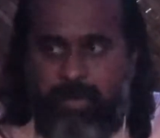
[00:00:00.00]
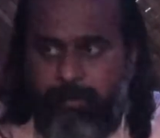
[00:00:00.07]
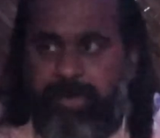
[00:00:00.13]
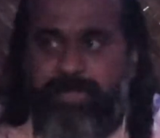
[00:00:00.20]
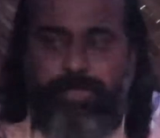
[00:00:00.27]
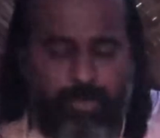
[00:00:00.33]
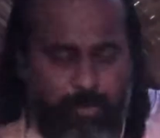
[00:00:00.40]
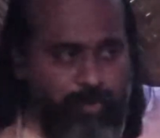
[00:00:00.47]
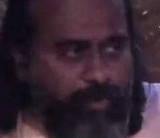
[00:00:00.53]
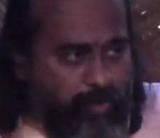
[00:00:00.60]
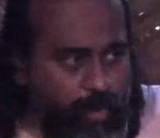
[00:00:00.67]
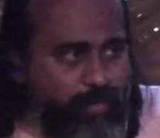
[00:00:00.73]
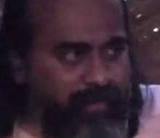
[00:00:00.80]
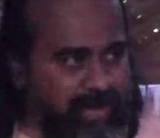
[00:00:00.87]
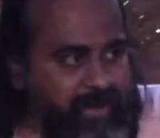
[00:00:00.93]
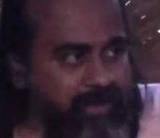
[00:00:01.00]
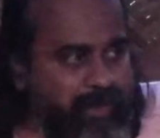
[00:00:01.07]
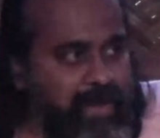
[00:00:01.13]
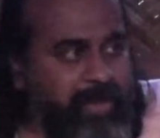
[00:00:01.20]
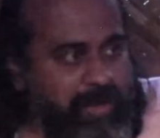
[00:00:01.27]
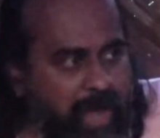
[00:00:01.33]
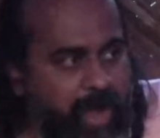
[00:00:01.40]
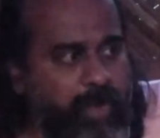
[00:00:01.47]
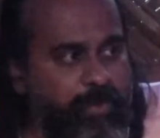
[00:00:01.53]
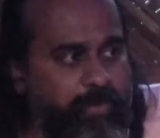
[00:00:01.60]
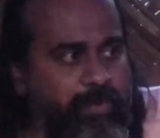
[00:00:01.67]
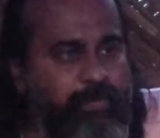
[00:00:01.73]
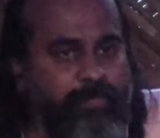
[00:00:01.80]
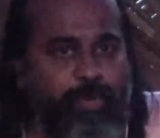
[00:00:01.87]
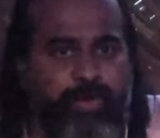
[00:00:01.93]
But you know very well
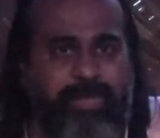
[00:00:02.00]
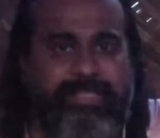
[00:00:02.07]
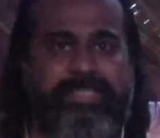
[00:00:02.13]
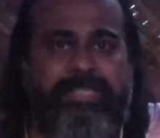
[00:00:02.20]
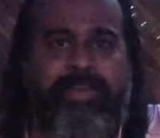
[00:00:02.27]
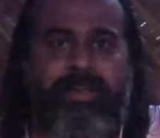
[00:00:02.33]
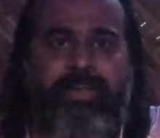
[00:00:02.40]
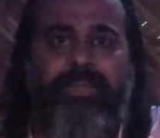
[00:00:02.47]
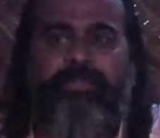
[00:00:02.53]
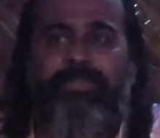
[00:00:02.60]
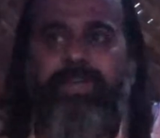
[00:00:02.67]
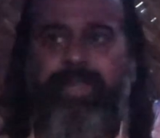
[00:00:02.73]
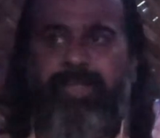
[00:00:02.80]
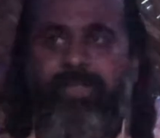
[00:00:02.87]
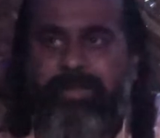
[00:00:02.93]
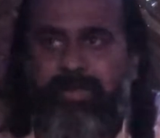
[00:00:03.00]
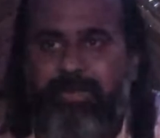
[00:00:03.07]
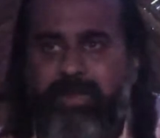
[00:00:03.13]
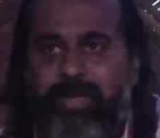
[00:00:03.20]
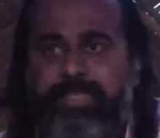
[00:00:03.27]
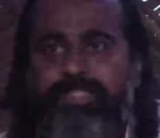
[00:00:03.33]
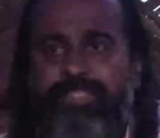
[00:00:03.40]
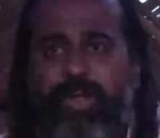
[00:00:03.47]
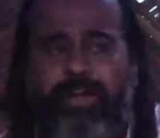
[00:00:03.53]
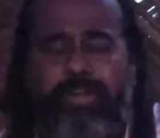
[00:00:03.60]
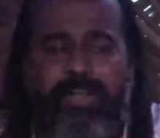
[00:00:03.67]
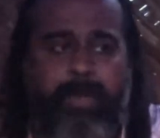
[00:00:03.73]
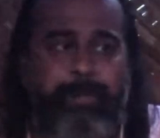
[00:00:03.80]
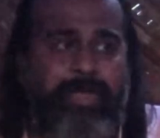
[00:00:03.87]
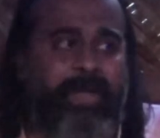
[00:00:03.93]
now what is creativity. It's
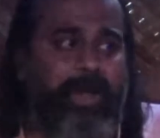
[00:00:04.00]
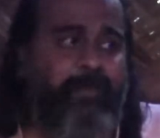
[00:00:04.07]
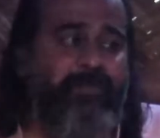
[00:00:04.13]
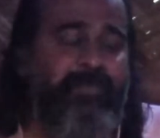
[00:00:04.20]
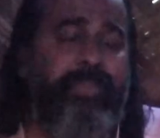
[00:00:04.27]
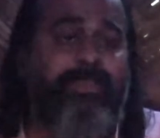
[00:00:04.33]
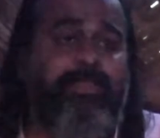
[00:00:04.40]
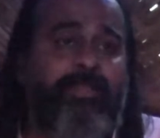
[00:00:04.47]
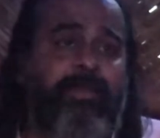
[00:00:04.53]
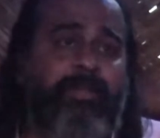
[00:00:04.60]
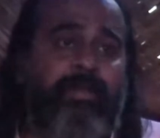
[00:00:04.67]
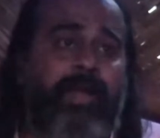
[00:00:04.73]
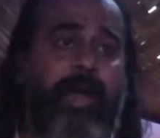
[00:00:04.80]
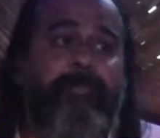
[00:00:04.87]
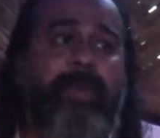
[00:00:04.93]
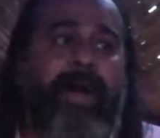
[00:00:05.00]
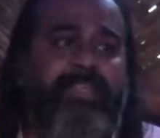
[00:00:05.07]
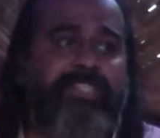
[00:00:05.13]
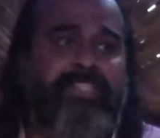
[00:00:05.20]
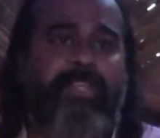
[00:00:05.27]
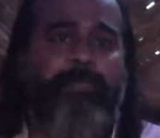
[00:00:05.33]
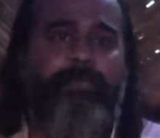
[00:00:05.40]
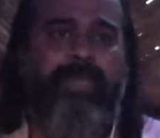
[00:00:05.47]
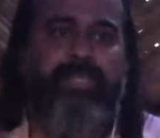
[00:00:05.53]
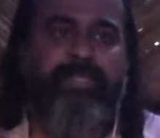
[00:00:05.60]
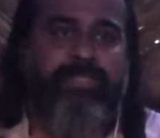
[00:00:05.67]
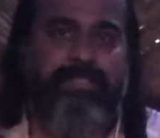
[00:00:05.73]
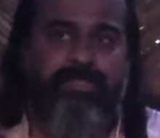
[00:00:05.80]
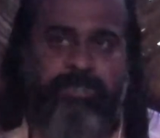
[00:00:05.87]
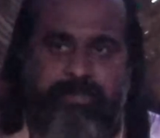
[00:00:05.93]
not coming up with a
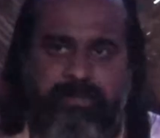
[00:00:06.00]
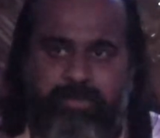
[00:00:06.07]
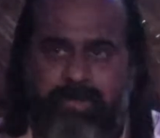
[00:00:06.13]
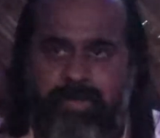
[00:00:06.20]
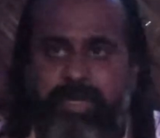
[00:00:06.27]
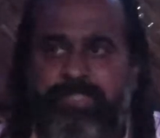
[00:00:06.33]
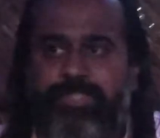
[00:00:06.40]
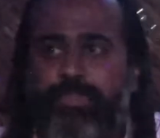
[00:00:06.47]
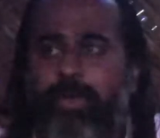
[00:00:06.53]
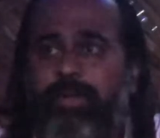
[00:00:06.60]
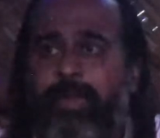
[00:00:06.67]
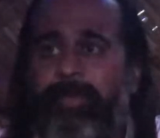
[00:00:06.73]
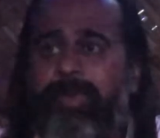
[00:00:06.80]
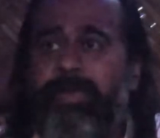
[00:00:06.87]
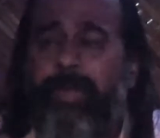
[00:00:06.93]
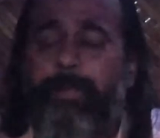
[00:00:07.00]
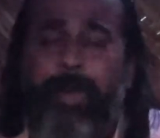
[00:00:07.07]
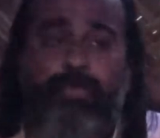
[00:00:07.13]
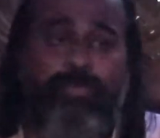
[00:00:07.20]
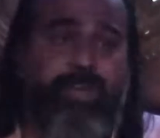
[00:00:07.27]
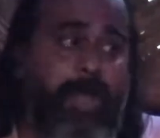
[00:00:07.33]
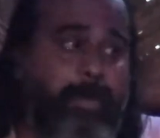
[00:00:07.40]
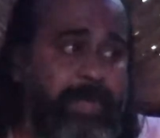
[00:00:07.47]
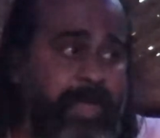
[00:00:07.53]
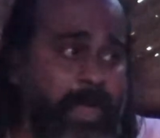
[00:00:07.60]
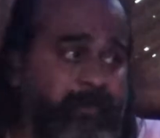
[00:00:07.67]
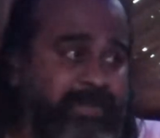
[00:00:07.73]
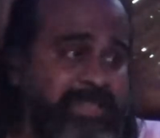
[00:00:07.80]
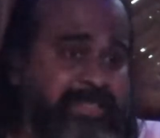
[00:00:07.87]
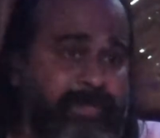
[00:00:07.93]
masterpiece. It's not about coming
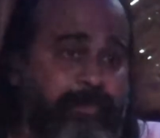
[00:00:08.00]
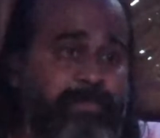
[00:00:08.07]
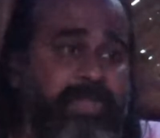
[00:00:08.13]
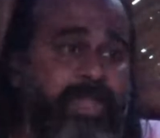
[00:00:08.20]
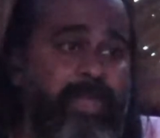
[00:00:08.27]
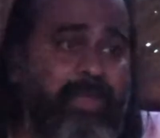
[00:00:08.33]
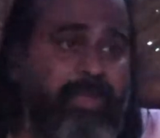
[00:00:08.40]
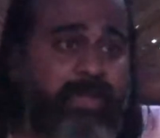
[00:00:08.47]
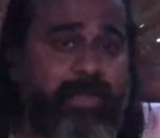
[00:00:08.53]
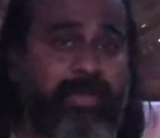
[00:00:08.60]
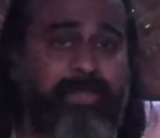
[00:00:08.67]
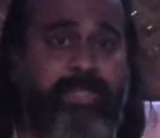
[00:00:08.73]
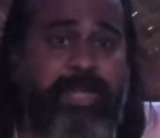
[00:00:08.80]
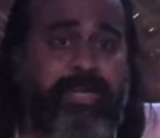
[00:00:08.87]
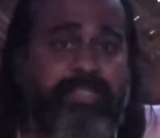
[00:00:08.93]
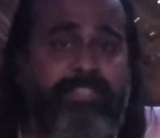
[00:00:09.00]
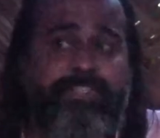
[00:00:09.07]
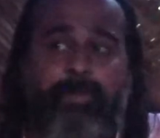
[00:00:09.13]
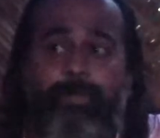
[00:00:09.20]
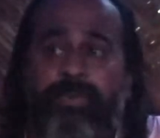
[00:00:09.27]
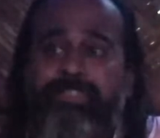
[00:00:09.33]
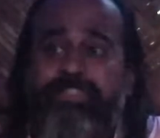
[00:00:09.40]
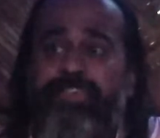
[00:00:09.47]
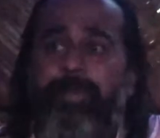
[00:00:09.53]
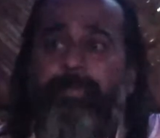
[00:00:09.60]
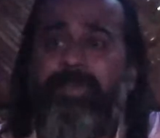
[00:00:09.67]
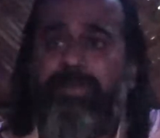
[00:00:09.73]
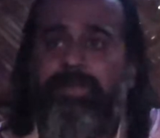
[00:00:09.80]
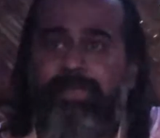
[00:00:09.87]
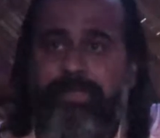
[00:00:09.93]
up with something that is
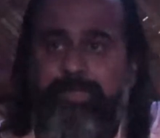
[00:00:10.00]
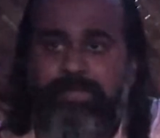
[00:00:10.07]
demonstrable.